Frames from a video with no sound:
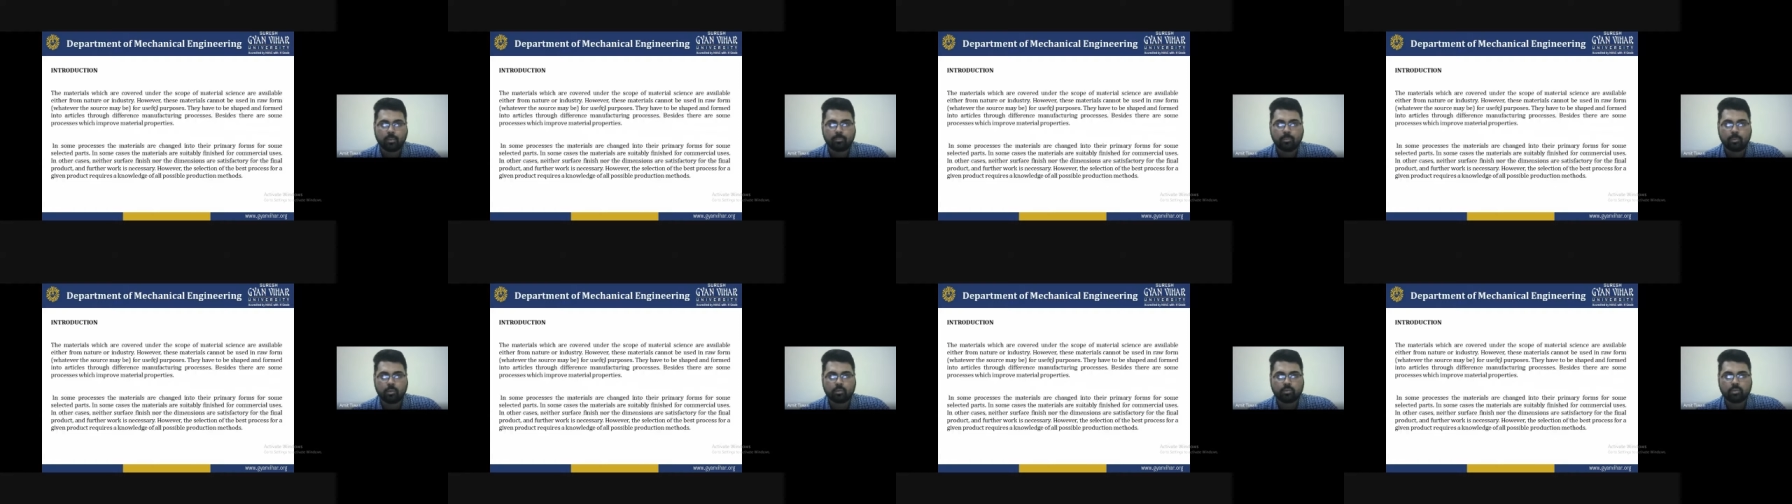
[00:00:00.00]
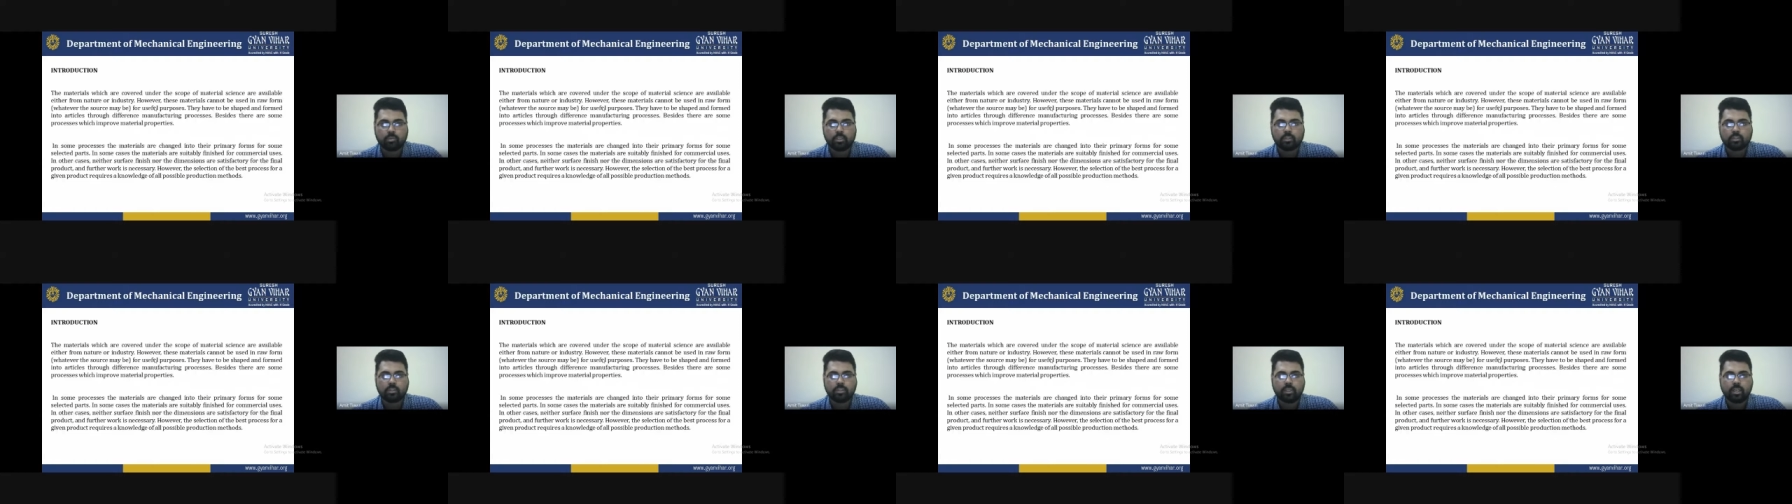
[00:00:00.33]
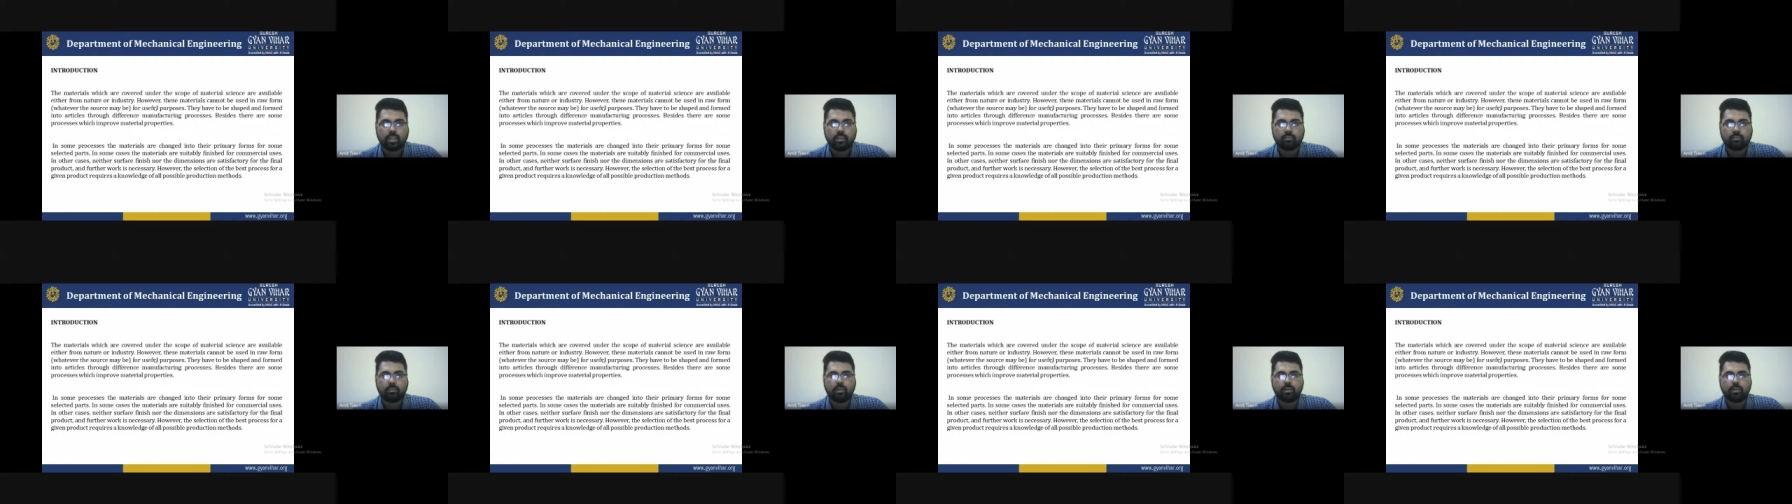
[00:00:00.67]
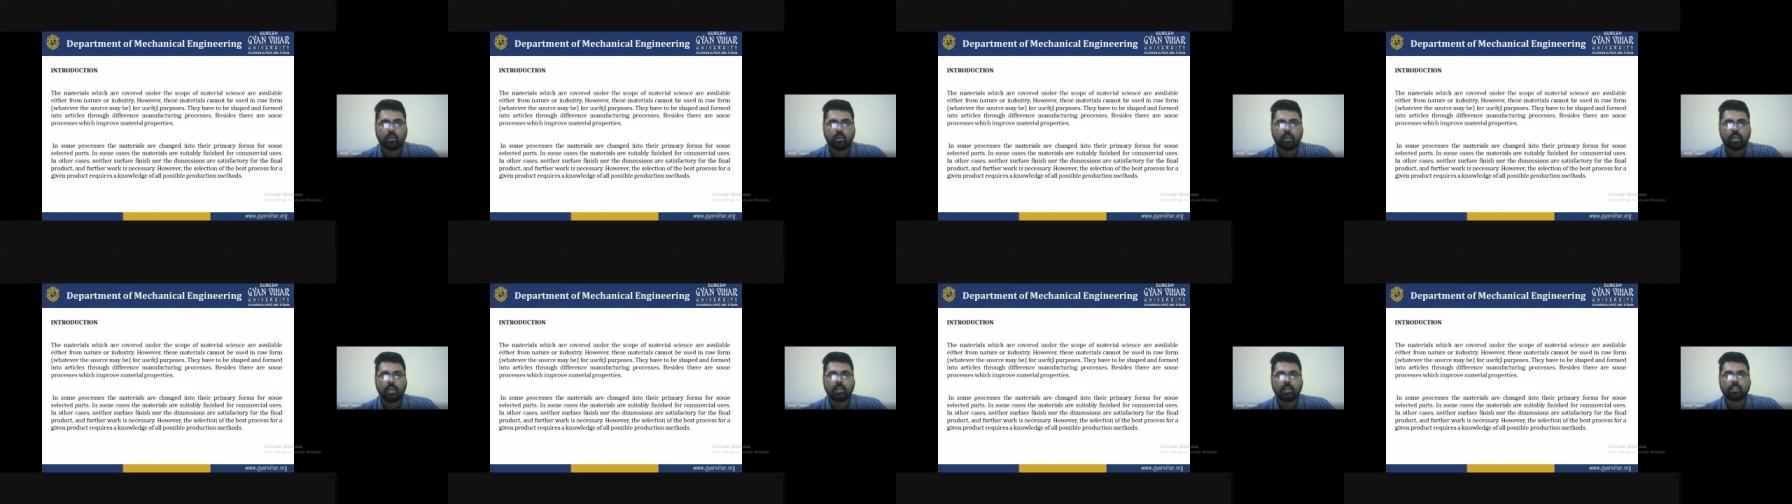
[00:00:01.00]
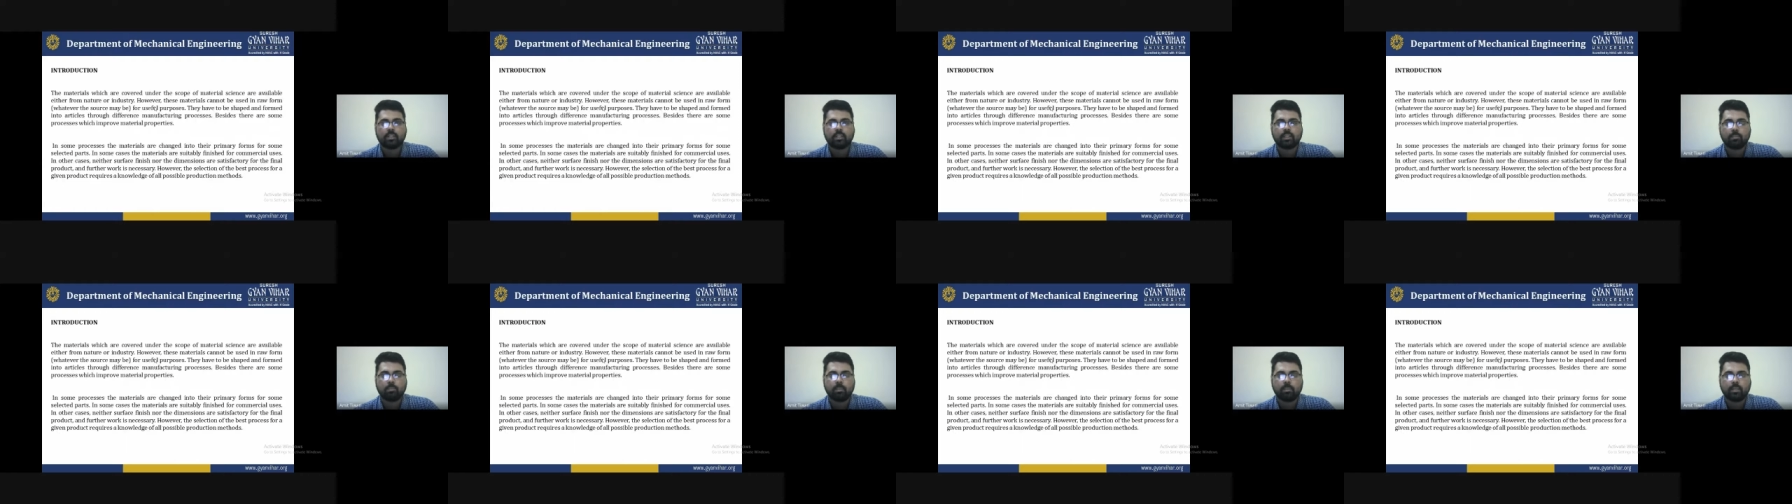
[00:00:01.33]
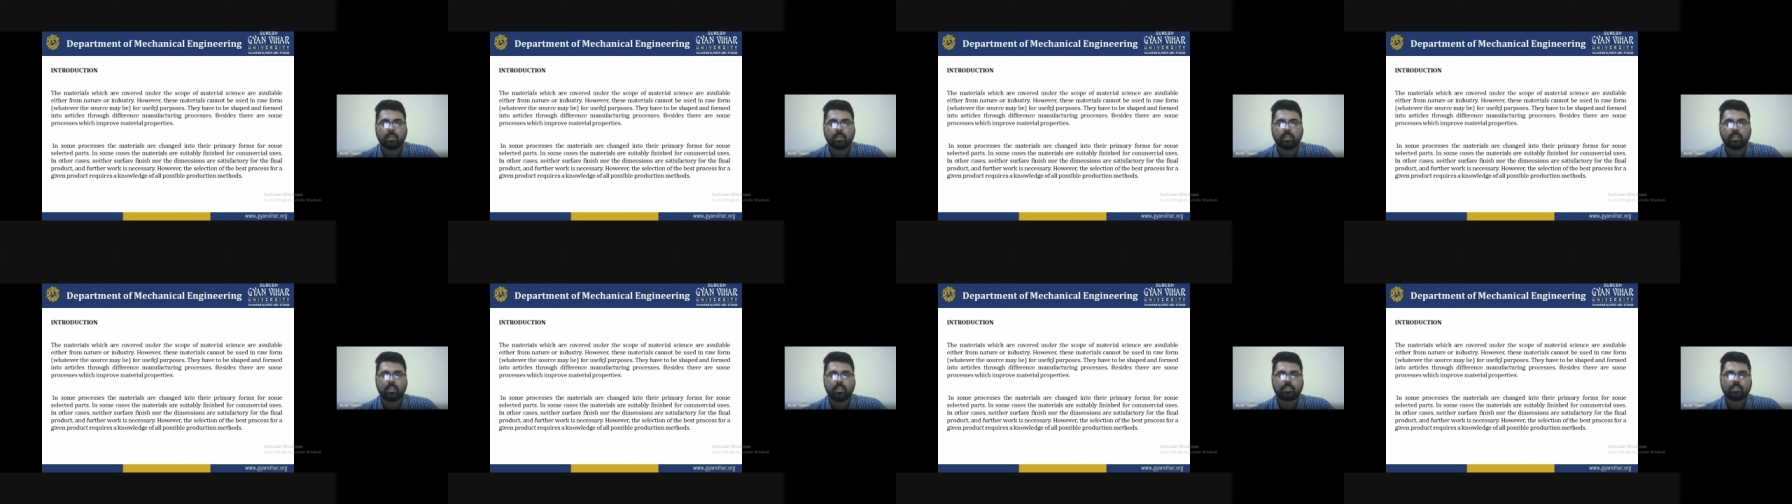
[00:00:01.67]
process that we know that the
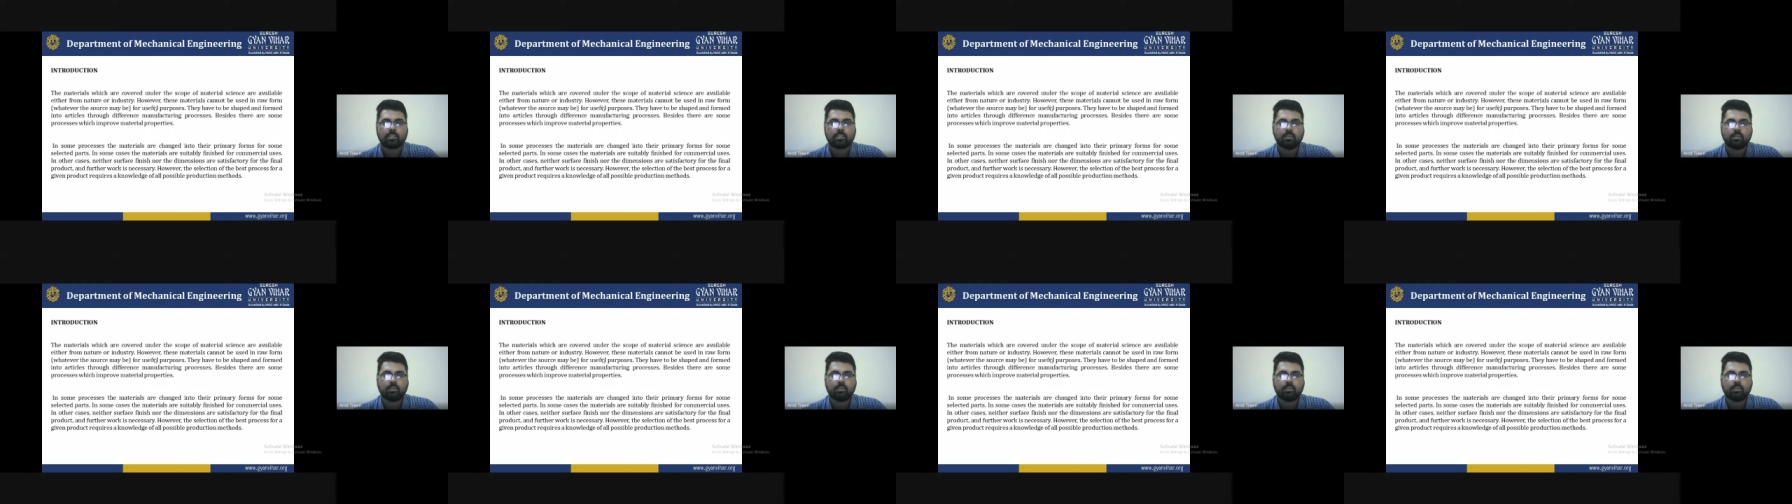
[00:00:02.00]
materials